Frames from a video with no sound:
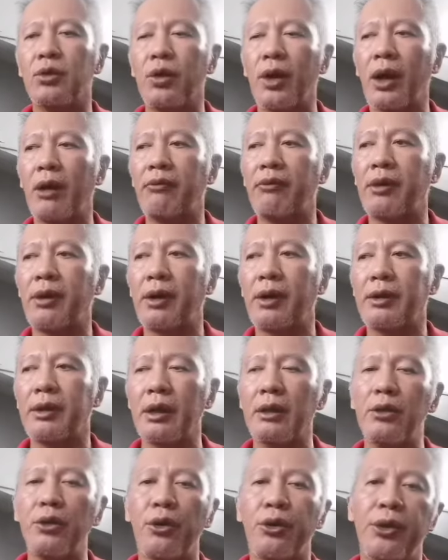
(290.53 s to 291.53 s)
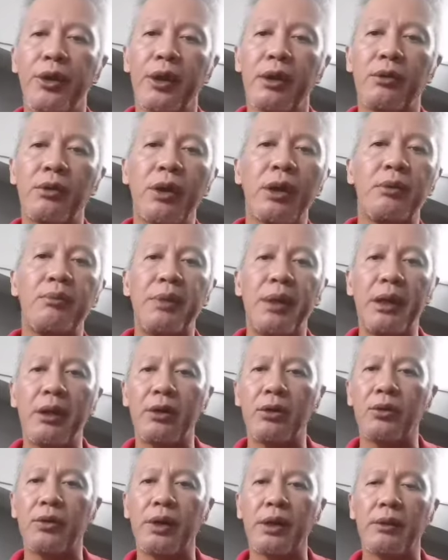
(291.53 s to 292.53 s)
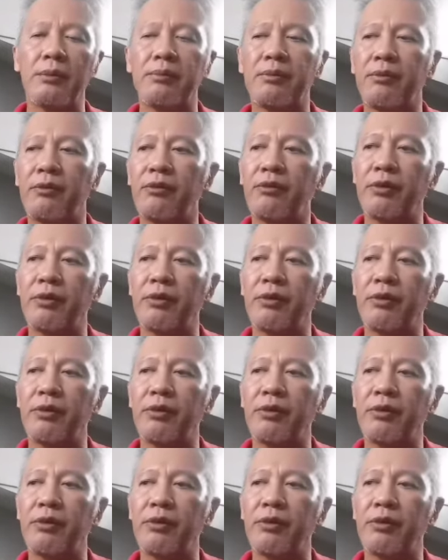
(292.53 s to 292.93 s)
Whoever the luthier will be, who will